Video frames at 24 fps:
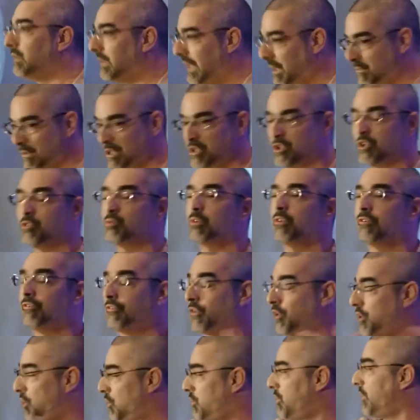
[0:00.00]
let me just
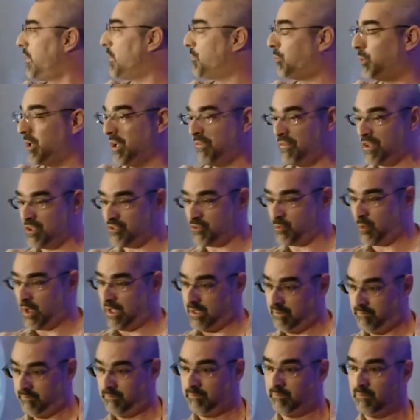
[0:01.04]
refer you to the previous
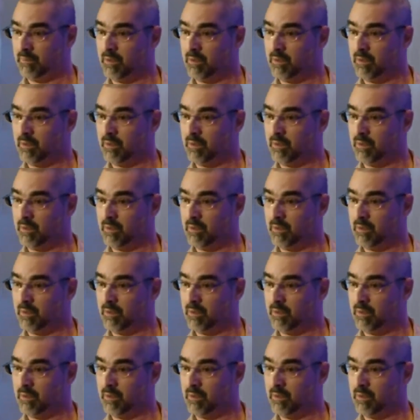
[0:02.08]
one.